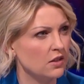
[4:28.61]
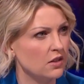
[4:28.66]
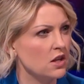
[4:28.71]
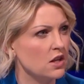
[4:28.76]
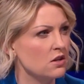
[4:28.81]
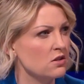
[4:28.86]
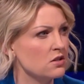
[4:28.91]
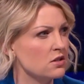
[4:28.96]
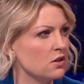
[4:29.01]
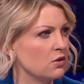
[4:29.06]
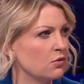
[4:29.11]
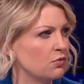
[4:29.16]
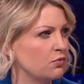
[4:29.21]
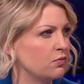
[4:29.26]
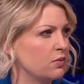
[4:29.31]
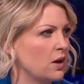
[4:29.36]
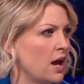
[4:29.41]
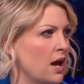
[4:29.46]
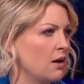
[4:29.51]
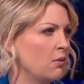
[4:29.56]
Yeah. The use of
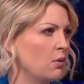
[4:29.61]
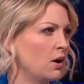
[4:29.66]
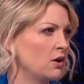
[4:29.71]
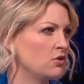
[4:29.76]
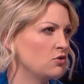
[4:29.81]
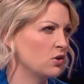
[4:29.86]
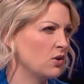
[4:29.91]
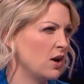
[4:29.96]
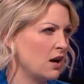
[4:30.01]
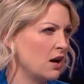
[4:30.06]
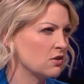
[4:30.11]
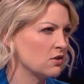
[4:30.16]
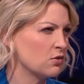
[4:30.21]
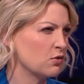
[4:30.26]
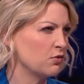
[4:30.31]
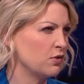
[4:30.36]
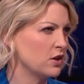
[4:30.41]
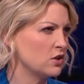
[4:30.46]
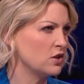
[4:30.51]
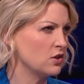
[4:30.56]
Drew Harris
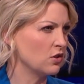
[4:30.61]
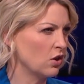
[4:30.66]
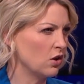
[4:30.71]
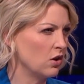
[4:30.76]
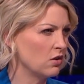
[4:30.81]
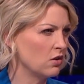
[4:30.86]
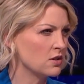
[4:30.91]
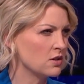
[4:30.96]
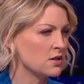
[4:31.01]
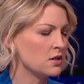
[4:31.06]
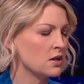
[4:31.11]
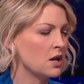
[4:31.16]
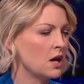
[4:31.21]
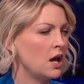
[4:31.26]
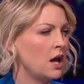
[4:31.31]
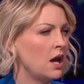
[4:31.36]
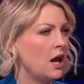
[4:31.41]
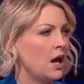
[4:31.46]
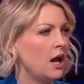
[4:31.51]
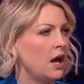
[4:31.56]
referred to thugs
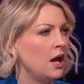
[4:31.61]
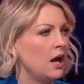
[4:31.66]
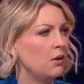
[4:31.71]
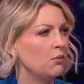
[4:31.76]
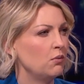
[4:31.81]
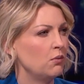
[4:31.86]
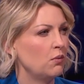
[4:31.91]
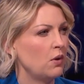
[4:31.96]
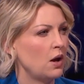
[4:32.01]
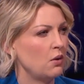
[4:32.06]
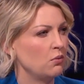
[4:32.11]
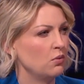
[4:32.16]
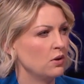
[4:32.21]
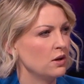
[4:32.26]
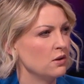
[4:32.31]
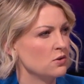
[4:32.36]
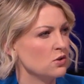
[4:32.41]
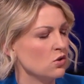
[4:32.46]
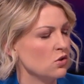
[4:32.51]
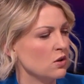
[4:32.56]
when
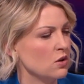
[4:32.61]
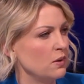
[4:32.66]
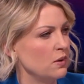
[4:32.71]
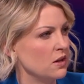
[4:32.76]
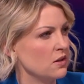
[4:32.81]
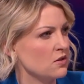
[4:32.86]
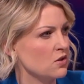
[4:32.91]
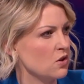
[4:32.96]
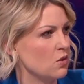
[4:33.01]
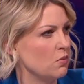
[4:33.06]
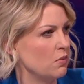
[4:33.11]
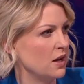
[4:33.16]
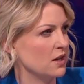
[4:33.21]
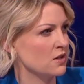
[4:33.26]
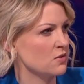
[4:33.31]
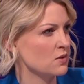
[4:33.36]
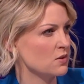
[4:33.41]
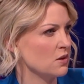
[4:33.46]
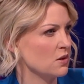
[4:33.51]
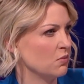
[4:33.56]
he was talking about
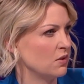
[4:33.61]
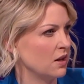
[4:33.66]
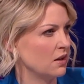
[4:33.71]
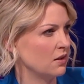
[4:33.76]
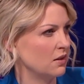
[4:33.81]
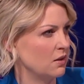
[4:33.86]
scumbags was something.